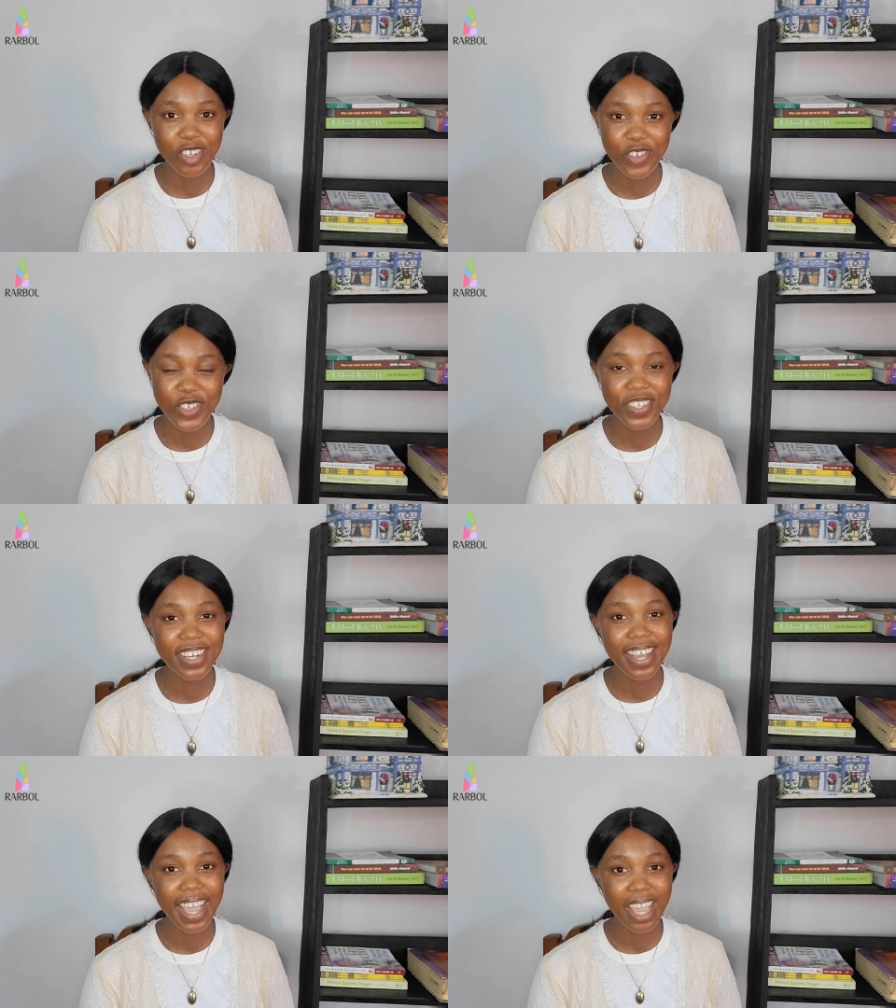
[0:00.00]

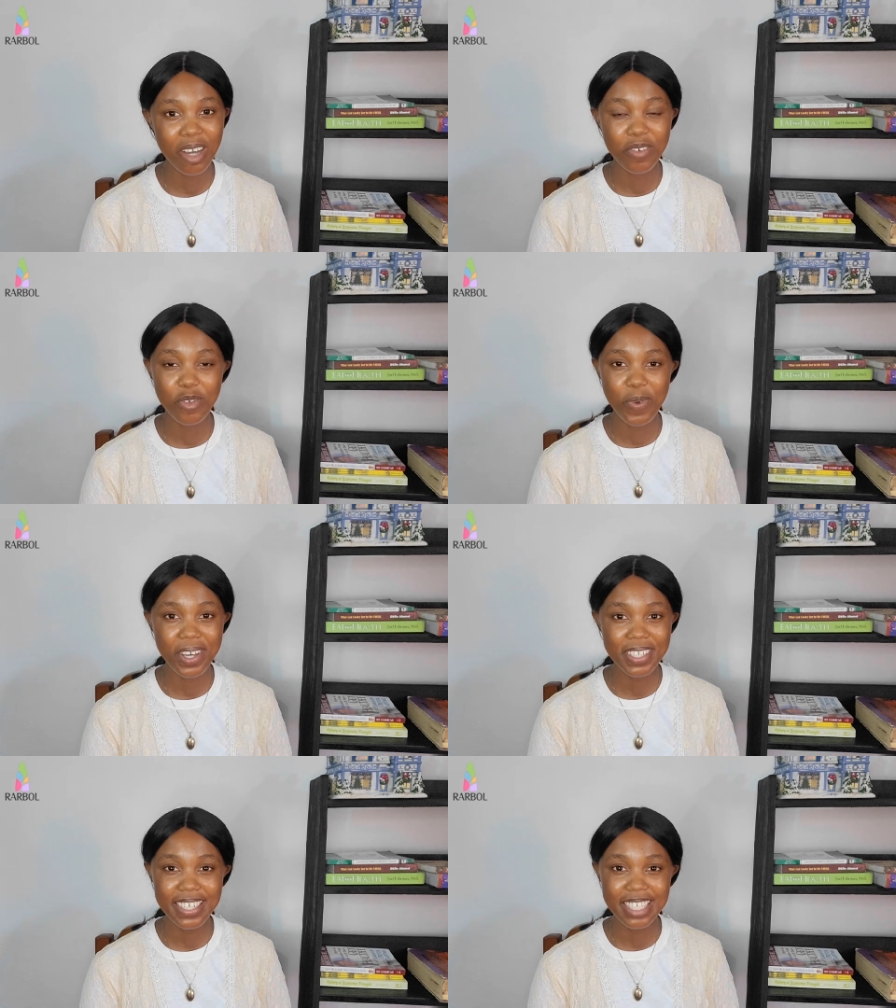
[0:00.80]
nutritional health,
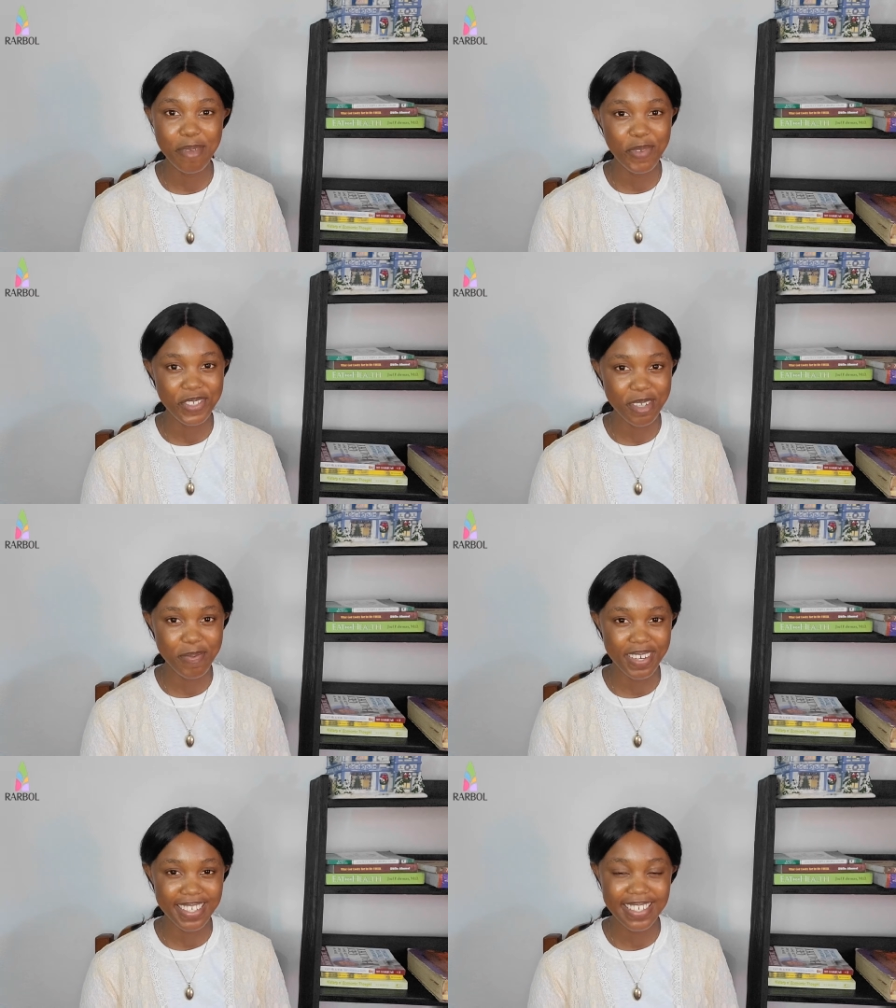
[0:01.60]
wellness and beauty
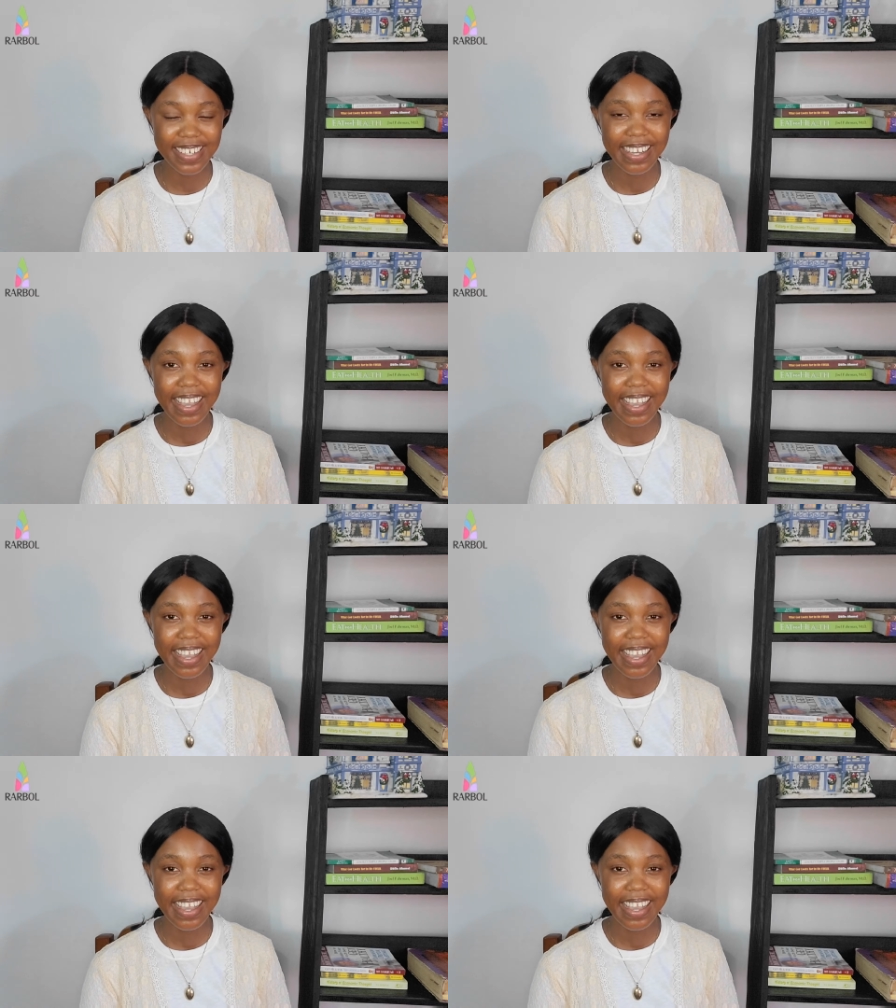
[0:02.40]
brand.